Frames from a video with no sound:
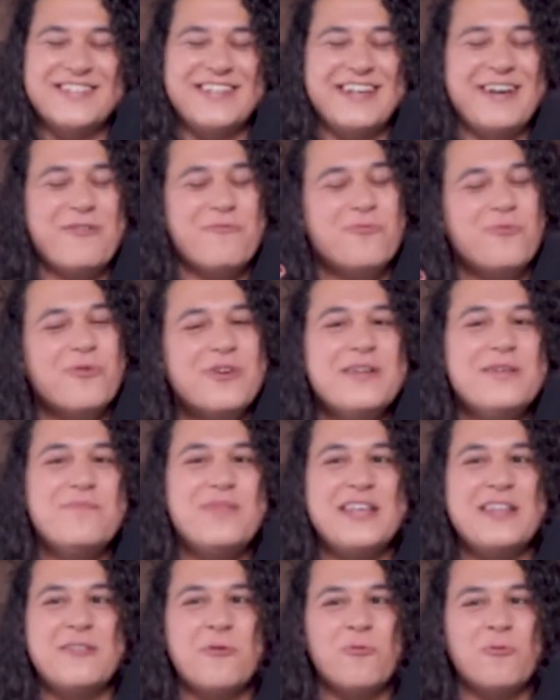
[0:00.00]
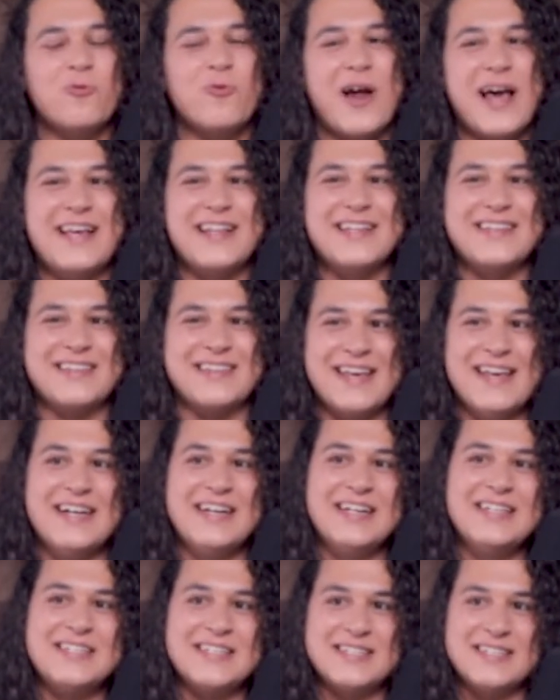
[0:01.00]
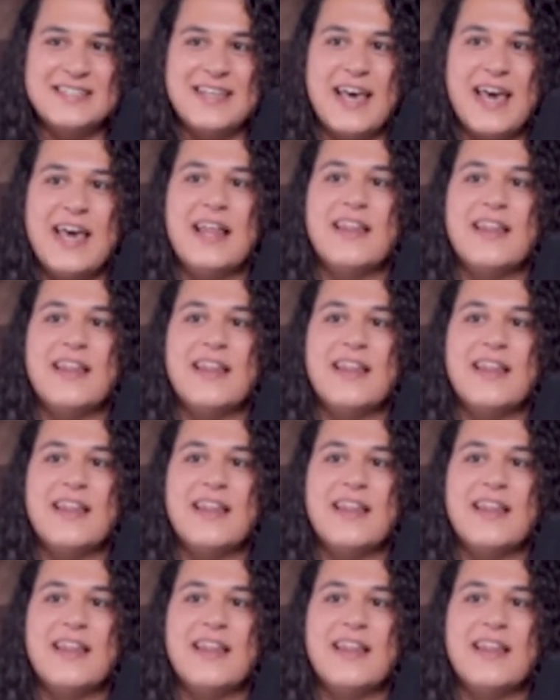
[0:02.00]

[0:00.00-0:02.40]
It wouldn't be the right thing to say.